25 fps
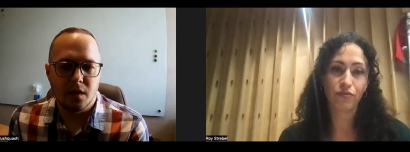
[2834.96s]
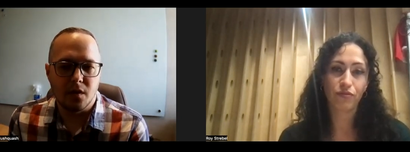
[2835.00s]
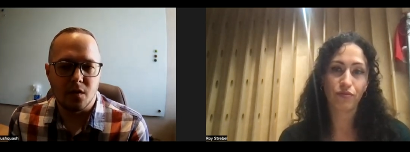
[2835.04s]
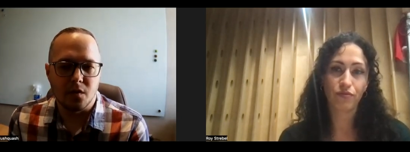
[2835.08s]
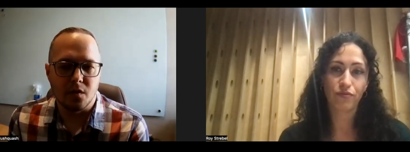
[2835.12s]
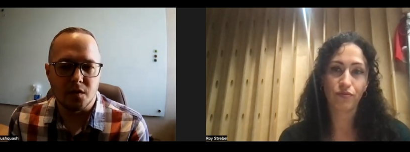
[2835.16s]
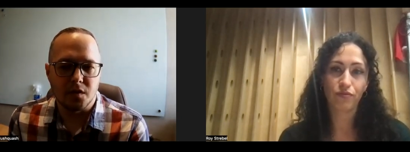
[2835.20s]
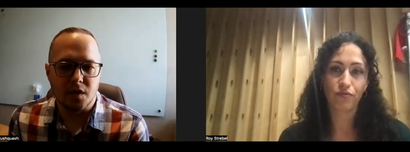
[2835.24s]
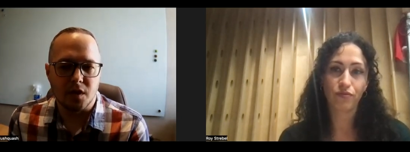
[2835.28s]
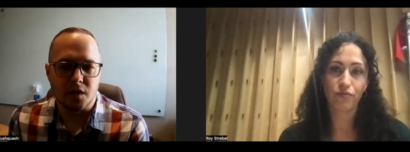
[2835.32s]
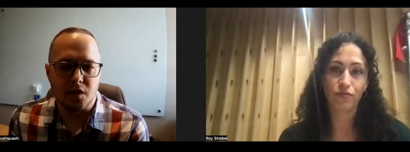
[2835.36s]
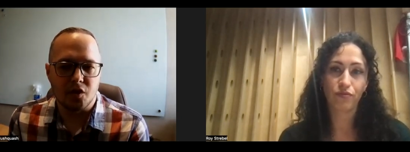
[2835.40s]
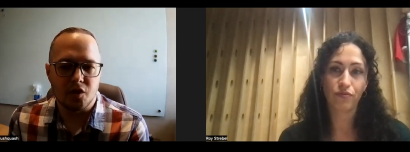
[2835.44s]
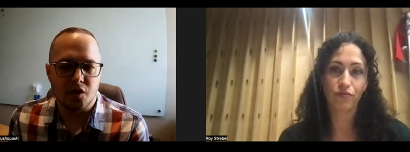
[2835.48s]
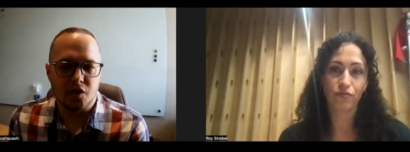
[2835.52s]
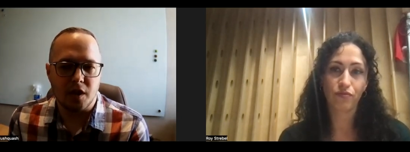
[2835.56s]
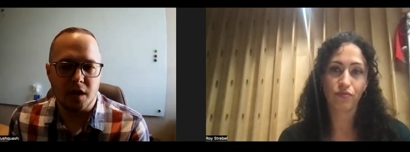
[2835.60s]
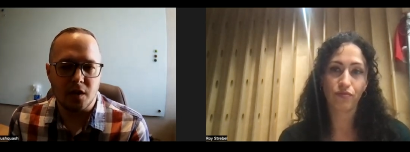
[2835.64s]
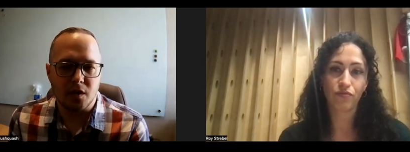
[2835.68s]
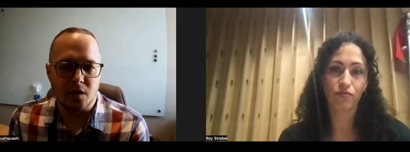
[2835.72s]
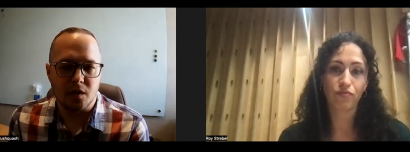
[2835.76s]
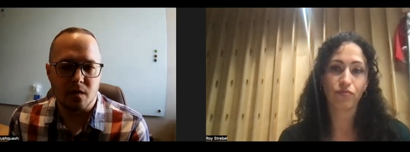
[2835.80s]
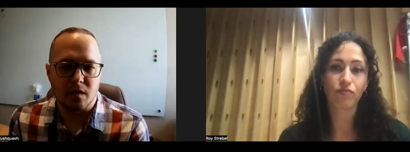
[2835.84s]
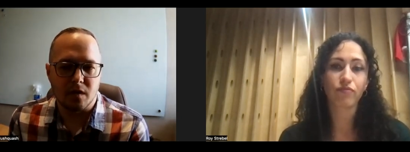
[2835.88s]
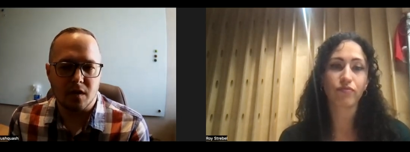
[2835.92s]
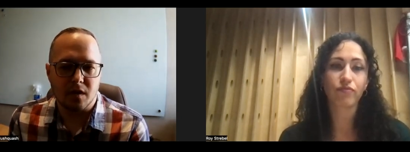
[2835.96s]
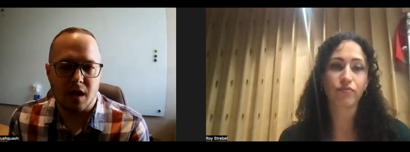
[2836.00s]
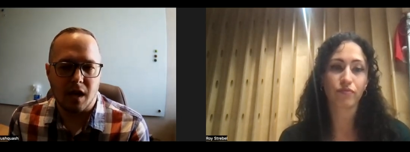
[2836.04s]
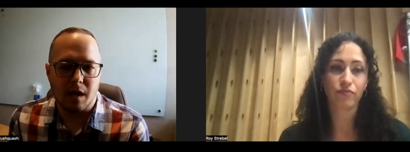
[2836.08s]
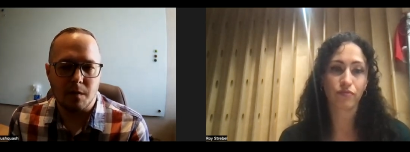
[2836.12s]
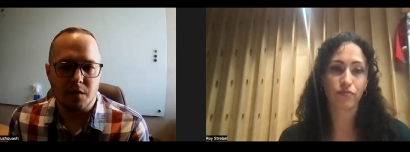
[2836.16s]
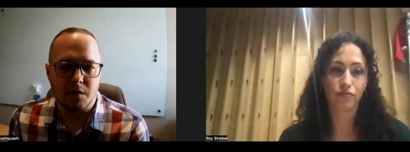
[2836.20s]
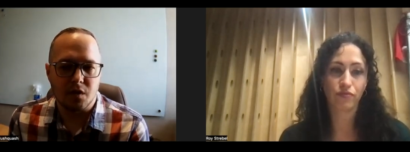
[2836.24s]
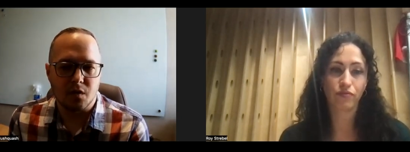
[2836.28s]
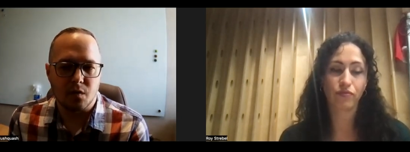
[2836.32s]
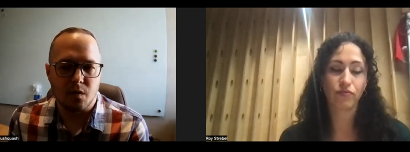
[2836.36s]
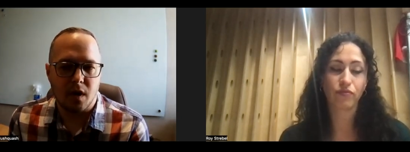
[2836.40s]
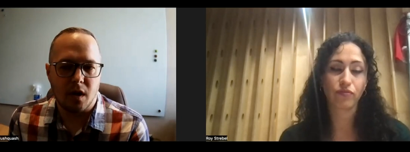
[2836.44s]
Speaker 1: those things change over
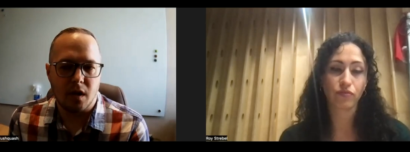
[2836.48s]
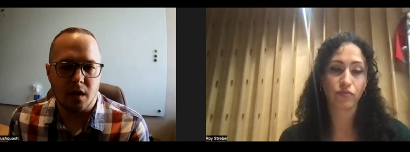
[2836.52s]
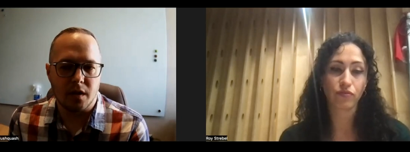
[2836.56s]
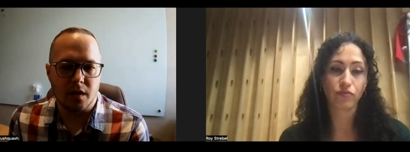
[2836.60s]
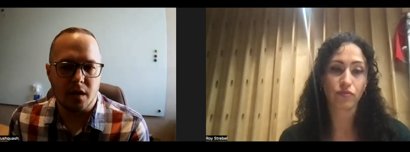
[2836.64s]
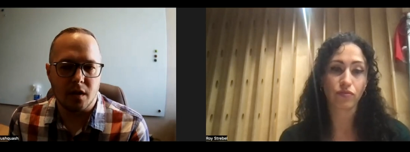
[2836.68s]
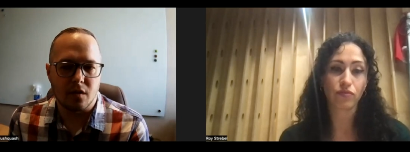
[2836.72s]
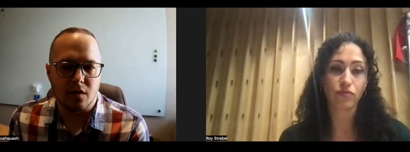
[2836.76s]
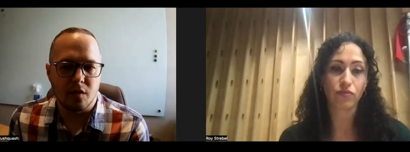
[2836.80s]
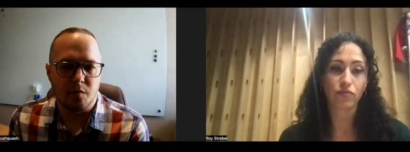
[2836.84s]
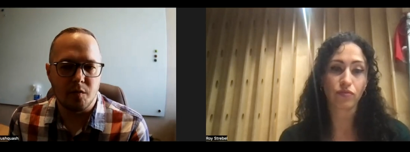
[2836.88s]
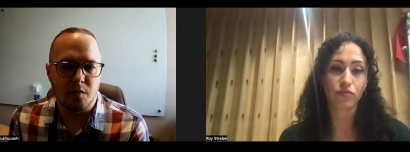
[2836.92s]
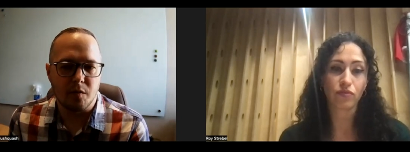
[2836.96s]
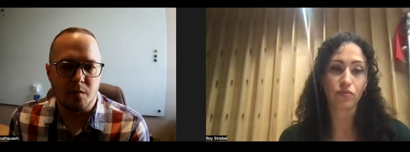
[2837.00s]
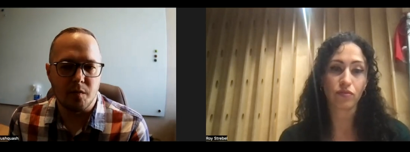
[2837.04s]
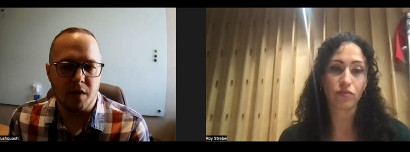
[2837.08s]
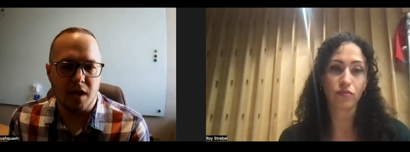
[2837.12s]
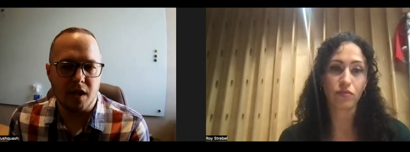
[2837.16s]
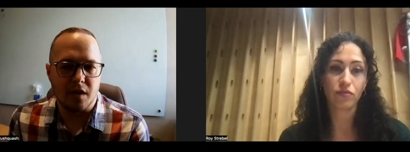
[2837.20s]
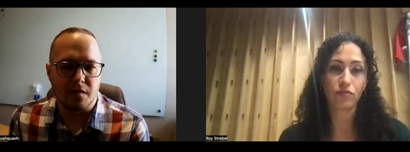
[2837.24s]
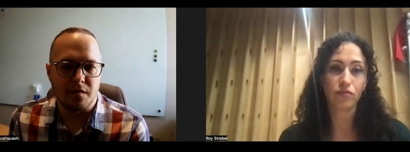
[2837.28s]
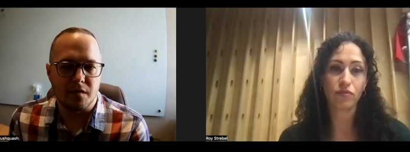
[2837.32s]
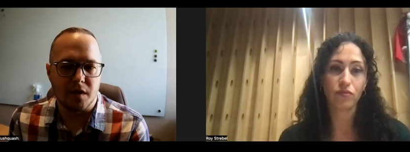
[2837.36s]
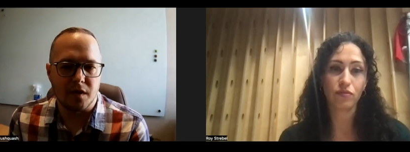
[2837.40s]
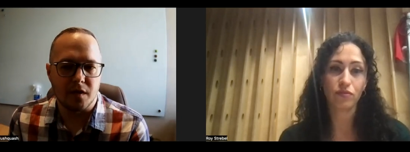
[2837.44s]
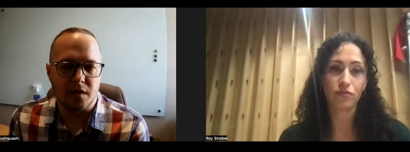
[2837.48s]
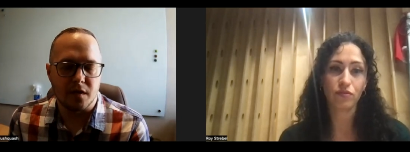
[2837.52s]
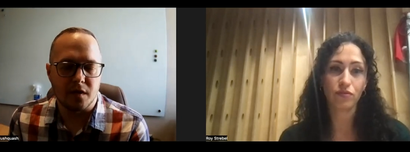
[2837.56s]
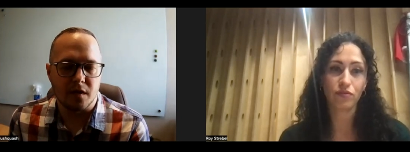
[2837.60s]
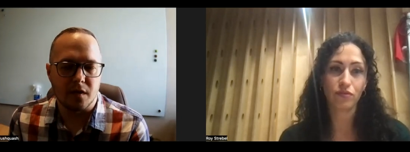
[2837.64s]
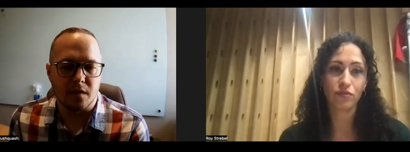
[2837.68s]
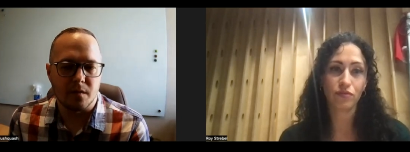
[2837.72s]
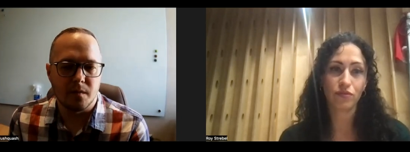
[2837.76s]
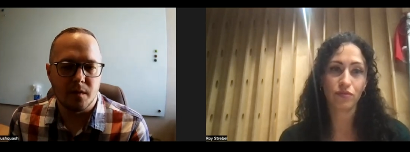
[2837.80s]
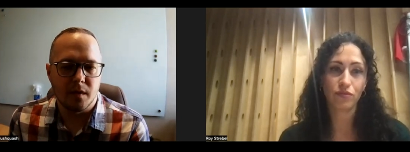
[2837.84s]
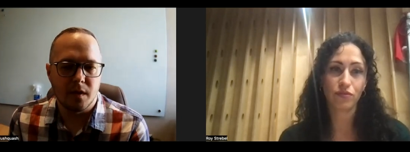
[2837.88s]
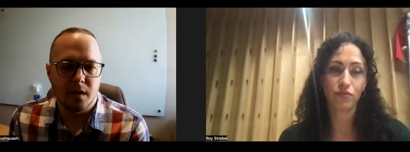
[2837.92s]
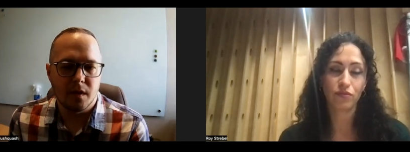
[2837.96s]
time as well and it could be a benefit
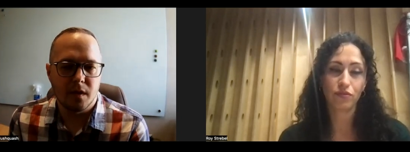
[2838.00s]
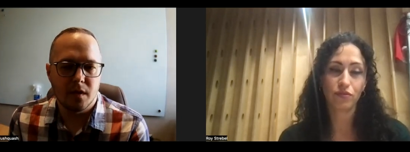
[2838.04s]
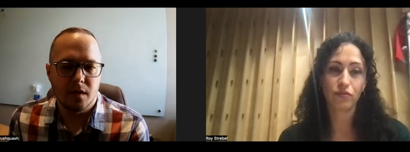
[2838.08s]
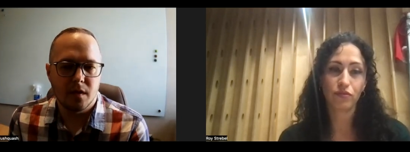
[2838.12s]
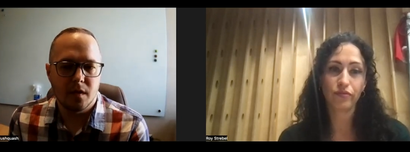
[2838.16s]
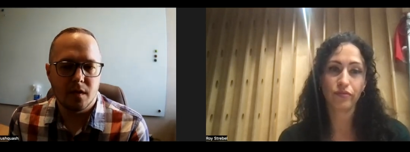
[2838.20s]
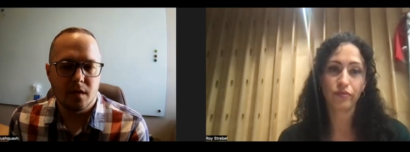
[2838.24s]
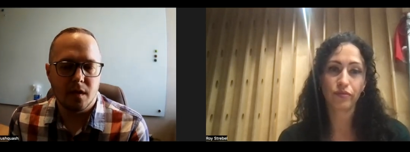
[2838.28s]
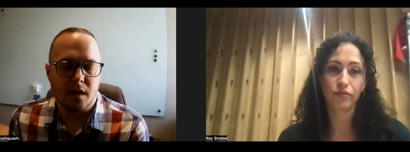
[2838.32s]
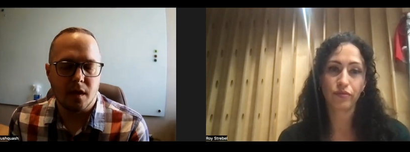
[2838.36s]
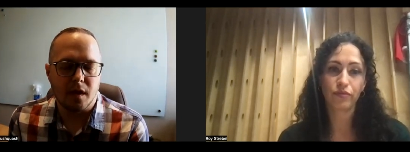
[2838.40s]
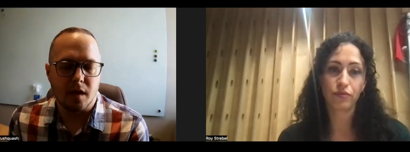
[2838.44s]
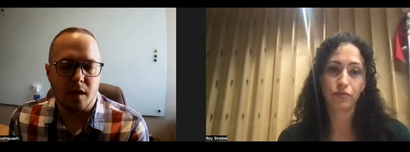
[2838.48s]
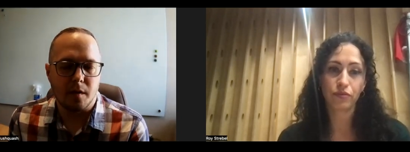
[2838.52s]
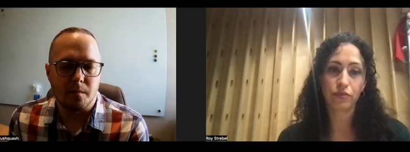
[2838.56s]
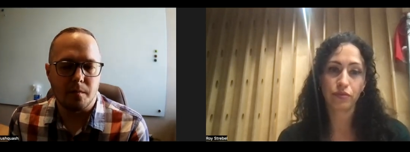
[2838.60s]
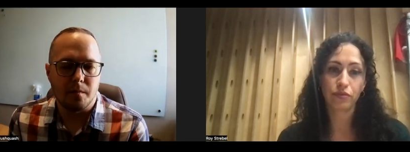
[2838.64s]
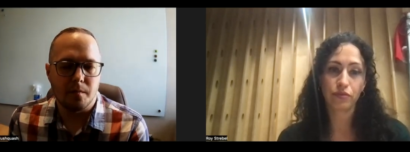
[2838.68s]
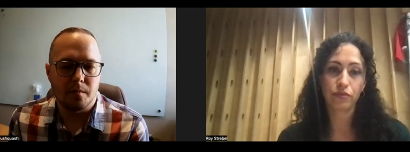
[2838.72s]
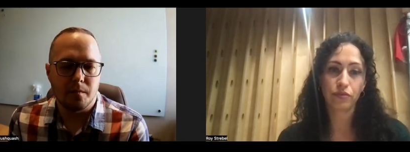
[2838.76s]
to um,